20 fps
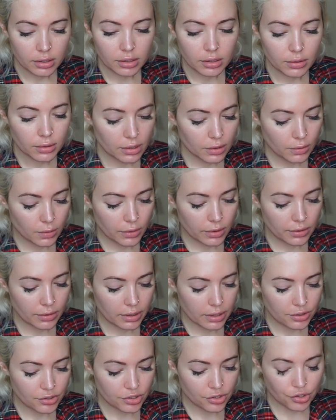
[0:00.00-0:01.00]
You know what? Why don't
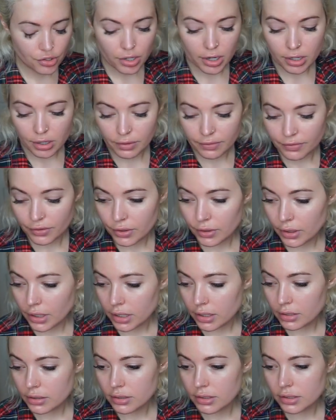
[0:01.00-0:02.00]
I just try it on for you
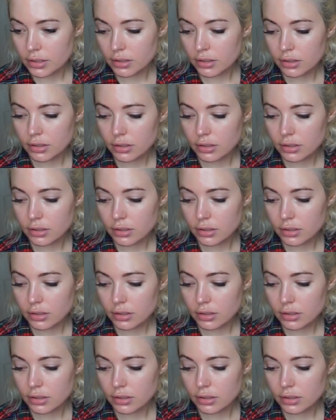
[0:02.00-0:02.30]
guys?